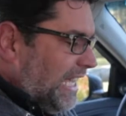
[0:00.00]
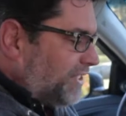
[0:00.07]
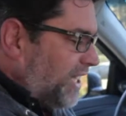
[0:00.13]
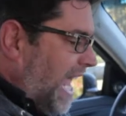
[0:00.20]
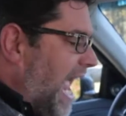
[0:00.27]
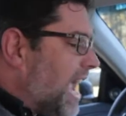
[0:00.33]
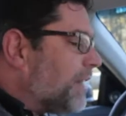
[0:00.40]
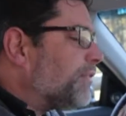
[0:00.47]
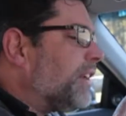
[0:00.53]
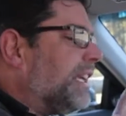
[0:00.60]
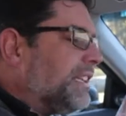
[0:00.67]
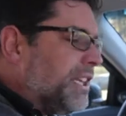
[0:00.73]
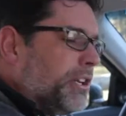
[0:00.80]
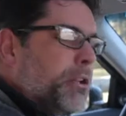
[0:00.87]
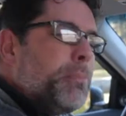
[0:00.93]
It's
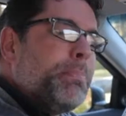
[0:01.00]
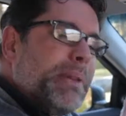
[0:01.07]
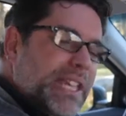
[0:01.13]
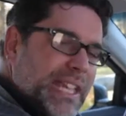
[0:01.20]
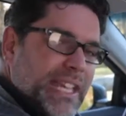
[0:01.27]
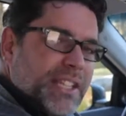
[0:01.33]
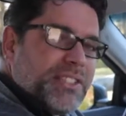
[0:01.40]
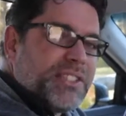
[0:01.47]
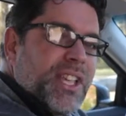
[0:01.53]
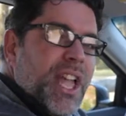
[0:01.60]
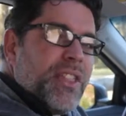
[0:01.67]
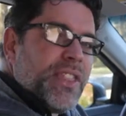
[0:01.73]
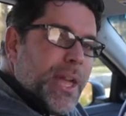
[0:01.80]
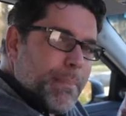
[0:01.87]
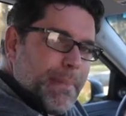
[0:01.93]
every little piece
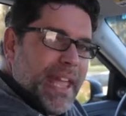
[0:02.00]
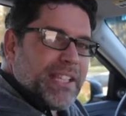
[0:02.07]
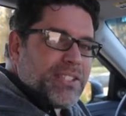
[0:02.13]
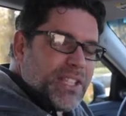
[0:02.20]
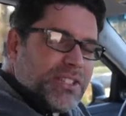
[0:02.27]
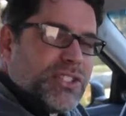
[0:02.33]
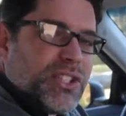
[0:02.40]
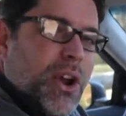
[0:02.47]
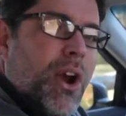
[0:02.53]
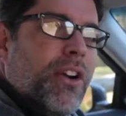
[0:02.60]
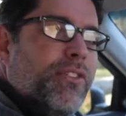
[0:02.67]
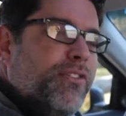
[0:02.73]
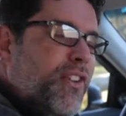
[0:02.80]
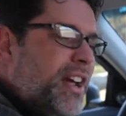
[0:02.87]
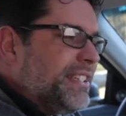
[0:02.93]
that makes this
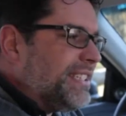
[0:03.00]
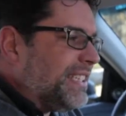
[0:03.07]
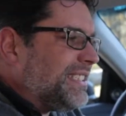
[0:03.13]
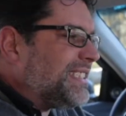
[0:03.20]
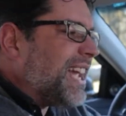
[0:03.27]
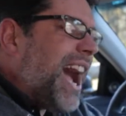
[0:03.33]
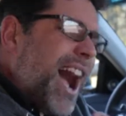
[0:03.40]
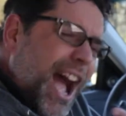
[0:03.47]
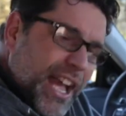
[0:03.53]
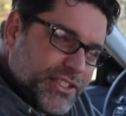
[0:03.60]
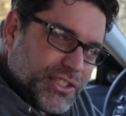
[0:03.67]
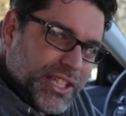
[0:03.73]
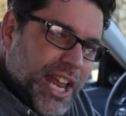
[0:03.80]
car fun to touch.